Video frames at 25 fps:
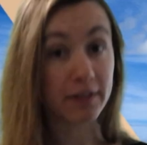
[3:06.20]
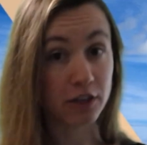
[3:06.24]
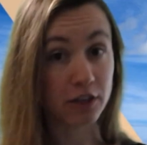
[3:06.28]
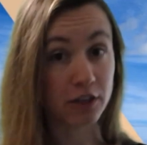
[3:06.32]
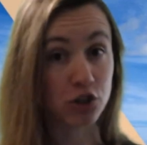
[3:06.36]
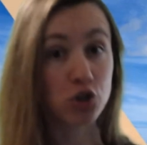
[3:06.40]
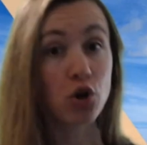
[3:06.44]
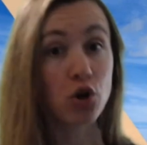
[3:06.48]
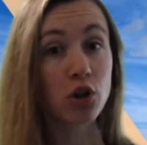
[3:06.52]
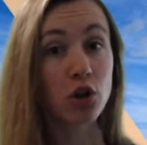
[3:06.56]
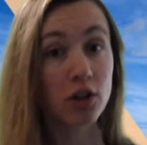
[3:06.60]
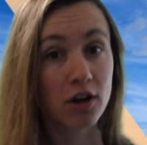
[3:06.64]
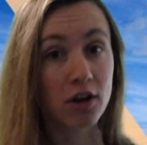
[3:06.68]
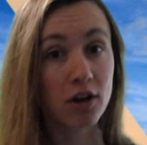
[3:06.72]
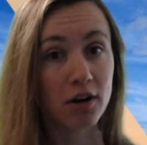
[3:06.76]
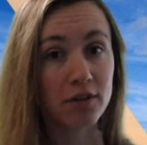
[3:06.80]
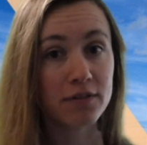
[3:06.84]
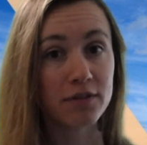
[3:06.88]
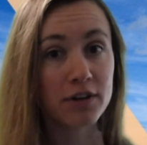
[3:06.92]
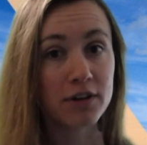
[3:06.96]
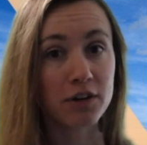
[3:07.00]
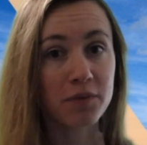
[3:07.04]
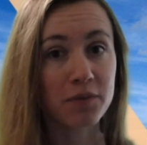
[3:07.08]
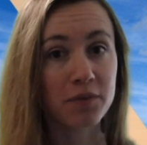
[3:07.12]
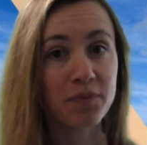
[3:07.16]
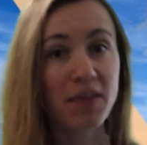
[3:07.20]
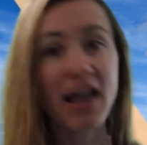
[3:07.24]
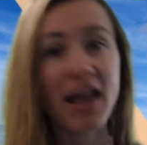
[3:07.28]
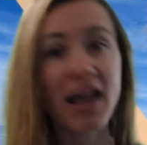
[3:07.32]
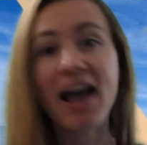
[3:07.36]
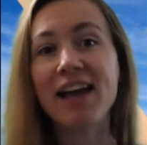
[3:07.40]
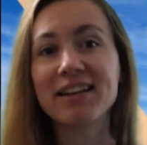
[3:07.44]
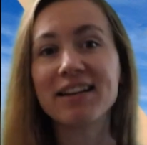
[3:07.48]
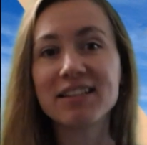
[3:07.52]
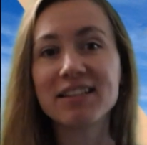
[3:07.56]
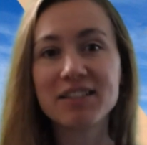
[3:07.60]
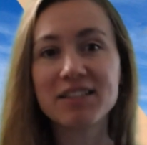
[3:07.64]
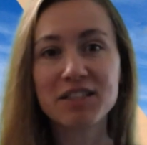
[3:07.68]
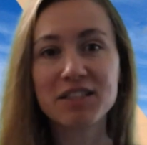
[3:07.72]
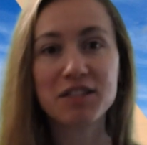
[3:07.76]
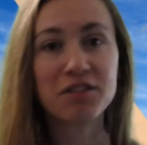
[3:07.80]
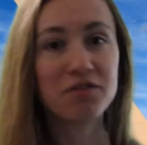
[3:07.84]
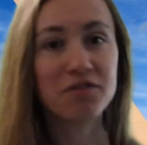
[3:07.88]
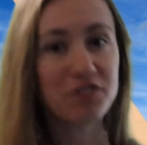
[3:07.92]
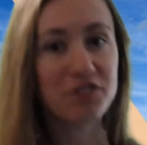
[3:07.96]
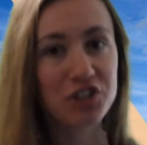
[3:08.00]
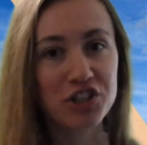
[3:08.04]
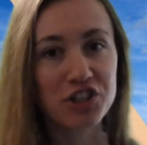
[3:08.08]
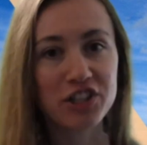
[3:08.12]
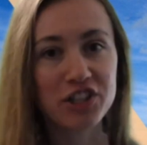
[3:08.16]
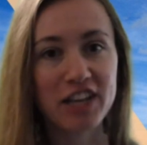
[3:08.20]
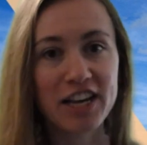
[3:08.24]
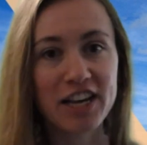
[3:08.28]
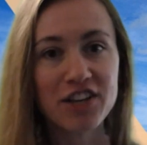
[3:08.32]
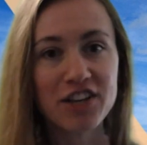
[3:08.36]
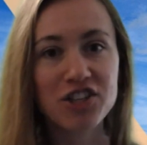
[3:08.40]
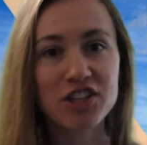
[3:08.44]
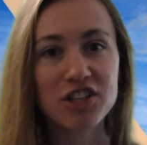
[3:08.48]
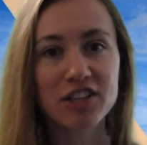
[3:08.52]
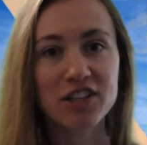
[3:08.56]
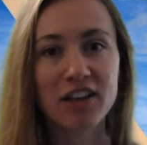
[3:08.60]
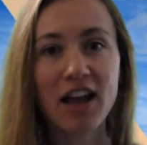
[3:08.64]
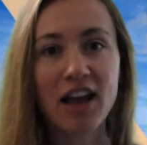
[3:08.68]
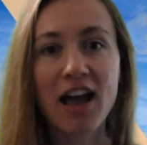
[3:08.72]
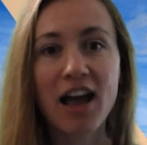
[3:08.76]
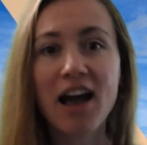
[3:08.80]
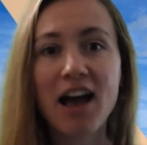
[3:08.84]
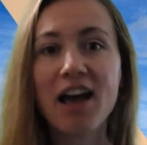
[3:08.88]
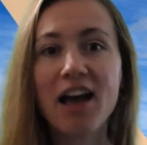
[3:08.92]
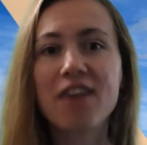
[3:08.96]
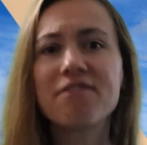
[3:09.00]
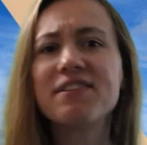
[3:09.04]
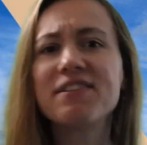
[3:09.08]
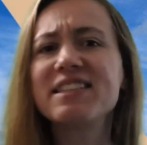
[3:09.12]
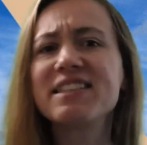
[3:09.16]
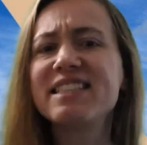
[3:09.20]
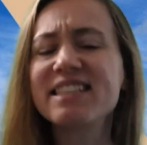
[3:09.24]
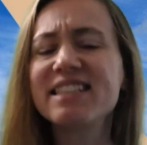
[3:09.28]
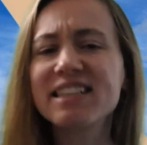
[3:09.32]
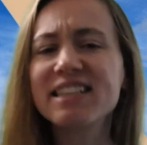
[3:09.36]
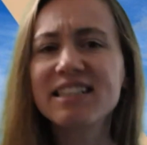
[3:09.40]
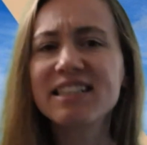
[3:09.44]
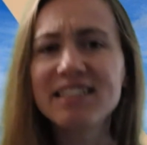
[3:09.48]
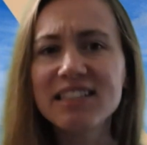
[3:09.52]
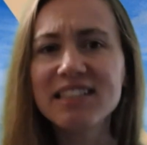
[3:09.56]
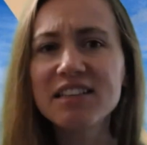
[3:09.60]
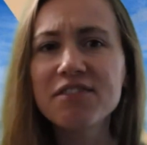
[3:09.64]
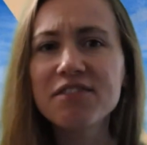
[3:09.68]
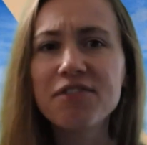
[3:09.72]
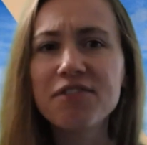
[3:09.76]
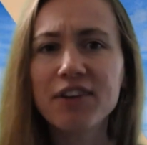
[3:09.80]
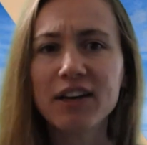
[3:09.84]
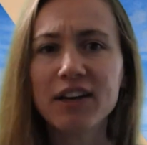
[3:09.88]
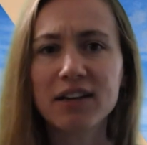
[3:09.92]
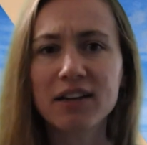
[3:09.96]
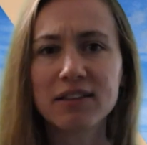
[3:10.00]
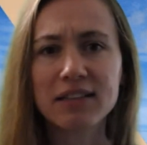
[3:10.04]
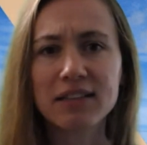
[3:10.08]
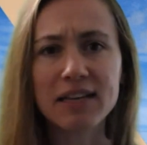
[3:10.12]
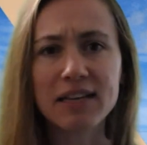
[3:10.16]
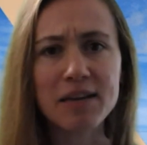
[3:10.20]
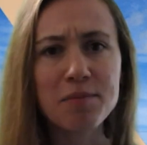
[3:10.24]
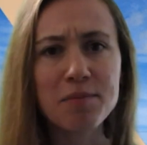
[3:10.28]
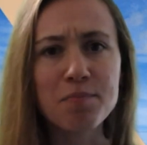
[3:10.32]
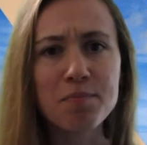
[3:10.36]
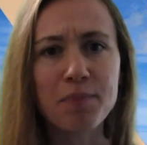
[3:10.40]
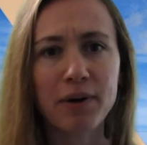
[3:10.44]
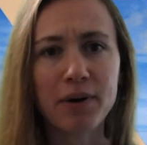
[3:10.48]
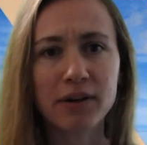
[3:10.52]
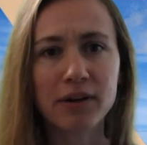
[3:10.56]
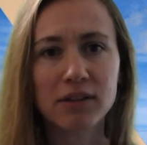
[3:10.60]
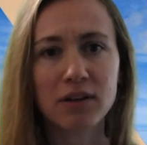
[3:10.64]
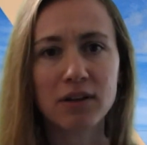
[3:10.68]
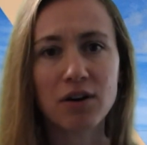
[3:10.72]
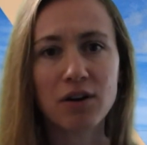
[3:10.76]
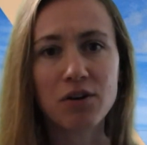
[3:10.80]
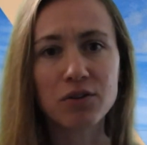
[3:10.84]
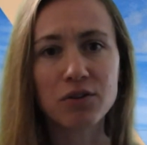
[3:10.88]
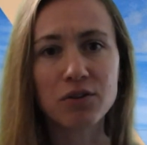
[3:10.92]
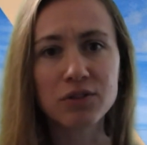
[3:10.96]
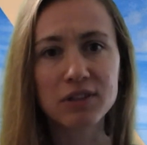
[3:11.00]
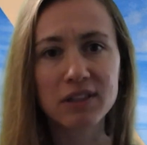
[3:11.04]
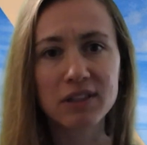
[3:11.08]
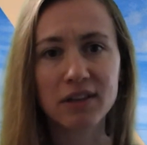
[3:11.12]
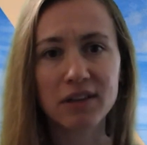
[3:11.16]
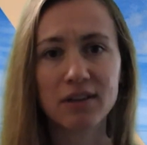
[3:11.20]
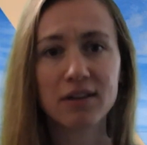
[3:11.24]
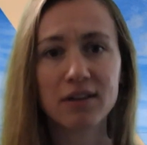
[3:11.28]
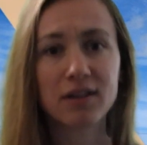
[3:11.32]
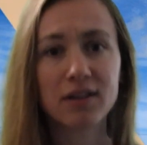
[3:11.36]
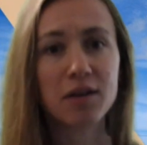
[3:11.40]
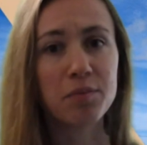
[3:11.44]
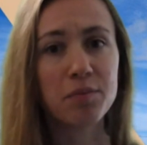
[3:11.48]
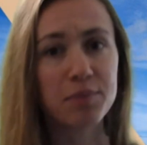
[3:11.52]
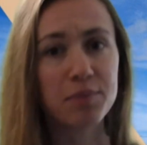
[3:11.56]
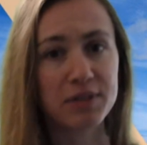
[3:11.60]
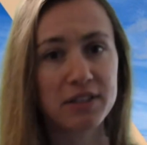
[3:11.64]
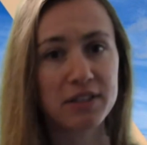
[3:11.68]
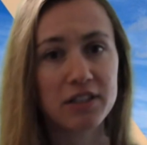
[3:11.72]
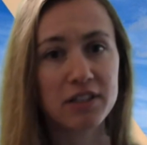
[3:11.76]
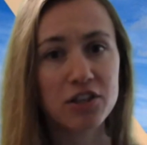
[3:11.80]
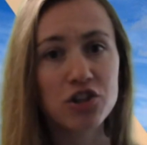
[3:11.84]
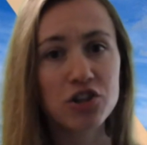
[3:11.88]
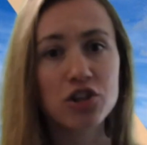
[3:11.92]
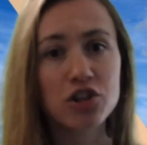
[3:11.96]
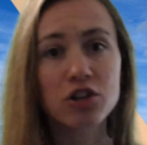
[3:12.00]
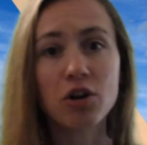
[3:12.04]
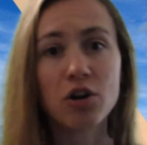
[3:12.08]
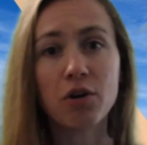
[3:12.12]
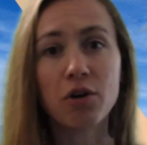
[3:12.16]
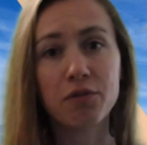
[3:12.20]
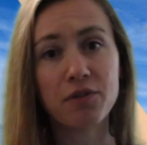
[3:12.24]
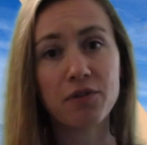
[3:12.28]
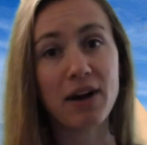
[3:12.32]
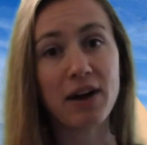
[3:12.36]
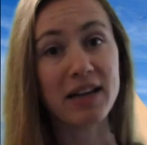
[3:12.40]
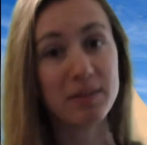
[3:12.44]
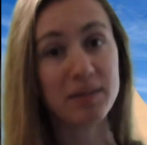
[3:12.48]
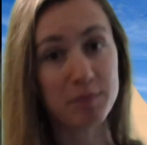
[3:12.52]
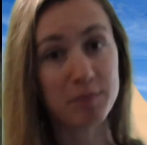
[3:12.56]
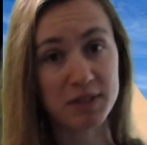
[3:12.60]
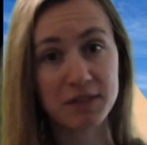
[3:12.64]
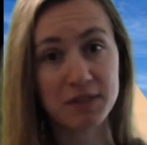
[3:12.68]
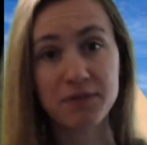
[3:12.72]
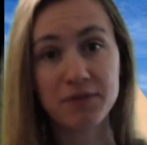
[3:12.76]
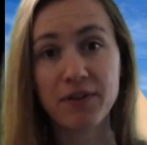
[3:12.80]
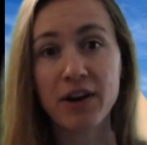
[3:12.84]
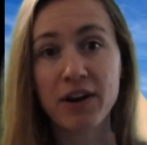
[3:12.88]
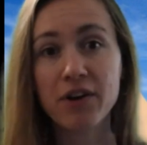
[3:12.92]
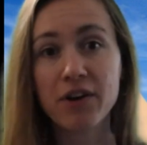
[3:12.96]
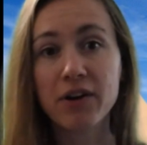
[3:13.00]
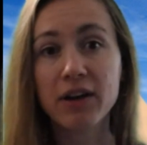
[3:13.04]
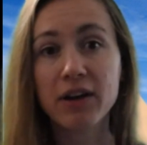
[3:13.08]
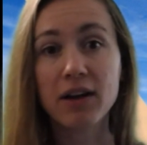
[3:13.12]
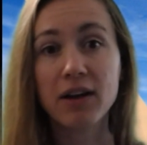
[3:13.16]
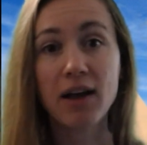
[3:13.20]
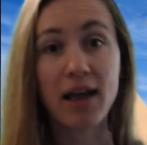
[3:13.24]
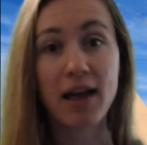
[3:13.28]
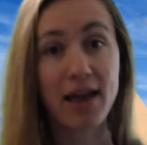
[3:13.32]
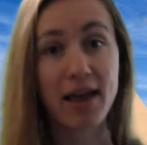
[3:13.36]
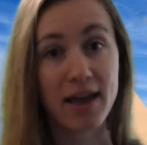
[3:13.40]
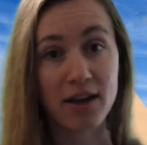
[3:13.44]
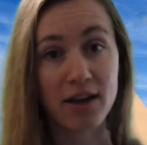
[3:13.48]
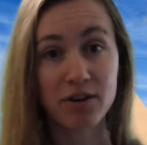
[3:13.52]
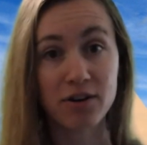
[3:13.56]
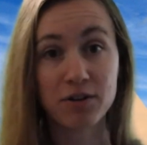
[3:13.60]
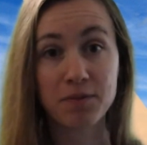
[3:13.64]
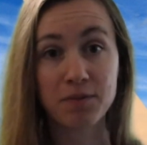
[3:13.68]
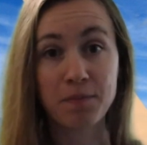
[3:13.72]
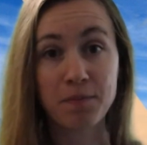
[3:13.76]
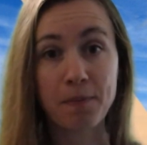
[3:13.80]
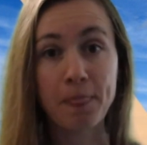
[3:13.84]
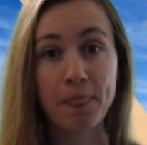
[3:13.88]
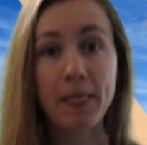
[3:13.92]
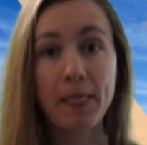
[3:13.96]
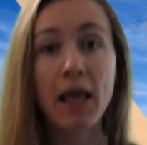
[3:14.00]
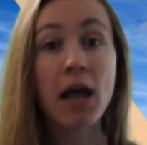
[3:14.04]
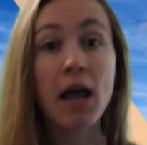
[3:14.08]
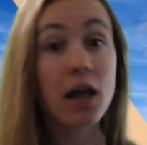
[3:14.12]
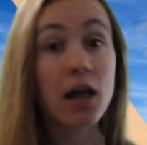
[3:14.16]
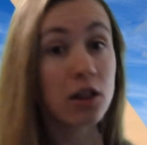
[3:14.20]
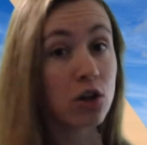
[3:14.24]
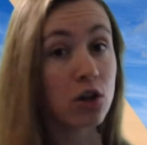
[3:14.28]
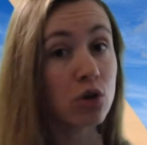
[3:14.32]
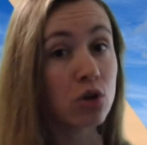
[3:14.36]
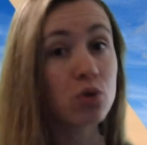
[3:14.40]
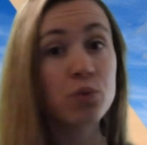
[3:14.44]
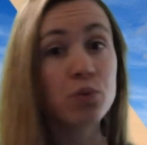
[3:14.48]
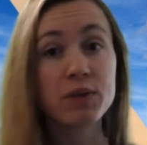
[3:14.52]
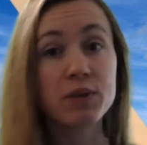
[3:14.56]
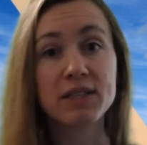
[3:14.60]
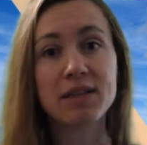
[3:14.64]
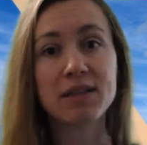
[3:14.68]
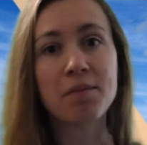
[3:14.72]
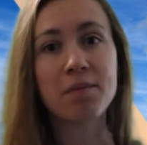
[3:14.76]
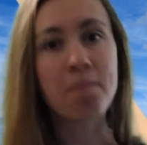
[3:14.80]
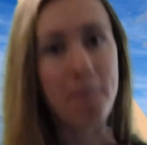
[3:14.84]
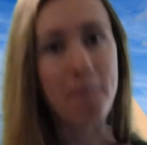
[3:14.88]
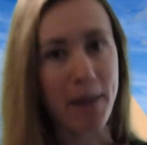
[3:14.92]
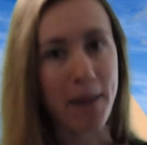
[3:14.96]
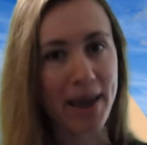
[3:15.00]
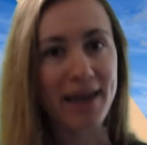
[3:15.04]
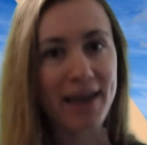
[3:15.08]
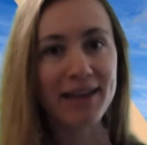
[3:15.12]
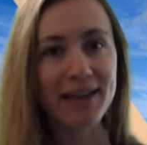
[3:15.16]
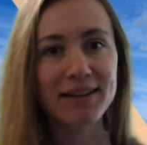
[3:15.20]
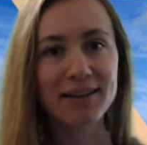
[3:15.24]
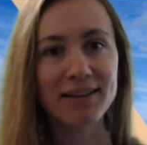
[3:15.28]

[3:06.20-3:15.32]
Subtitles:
soil cover and its vegetation have a significant impact on the composition of atmospheric air, along with the main